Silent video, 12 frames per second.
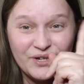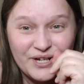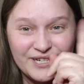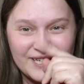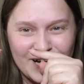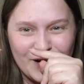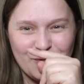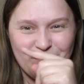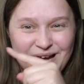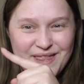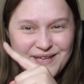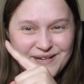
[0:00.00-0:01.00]
can tell
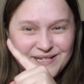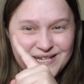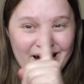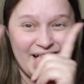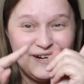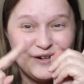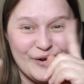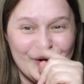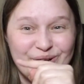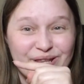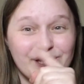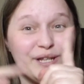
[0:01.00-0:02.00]
by the title
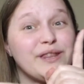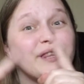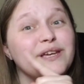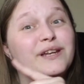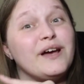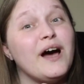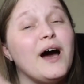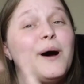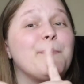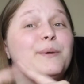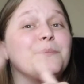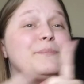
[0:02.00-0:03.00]
listed
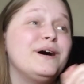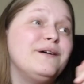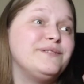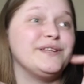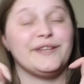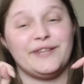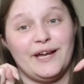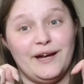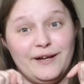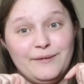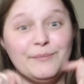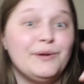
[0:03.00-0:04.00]
up above this
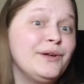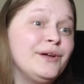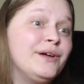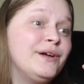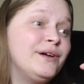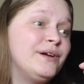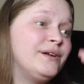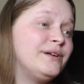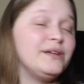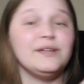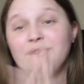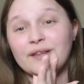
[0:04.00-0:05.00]
time,
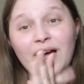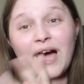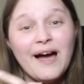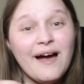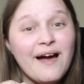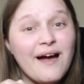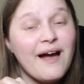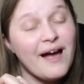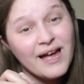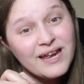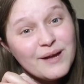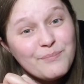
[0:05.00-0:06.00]
is
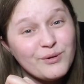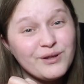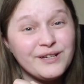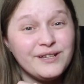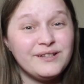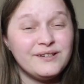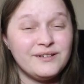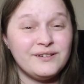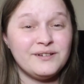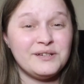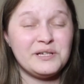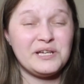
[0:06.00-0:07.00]
I got bullied
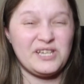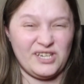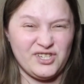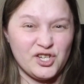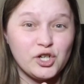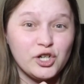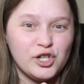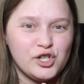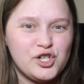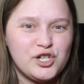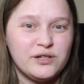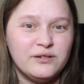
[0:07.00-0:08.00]
in
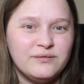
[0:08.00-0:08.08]
church.